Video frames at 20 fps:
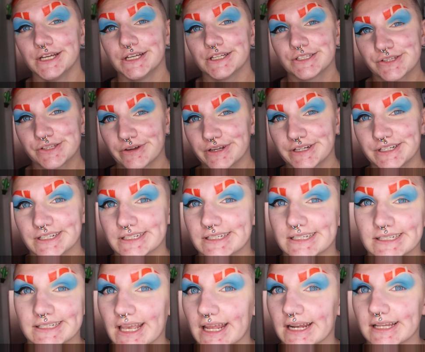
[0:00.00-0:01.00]
so I just
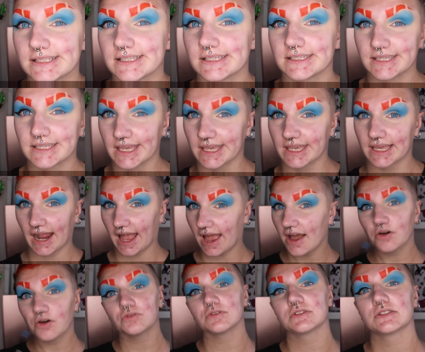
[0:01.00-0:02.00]
decided to take it
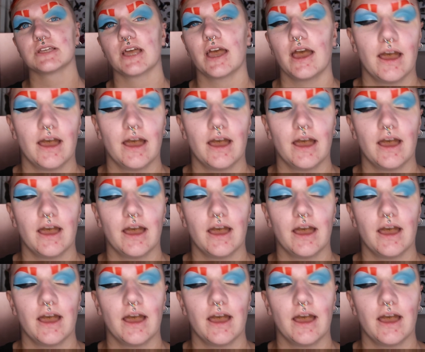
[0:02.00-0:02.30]
out.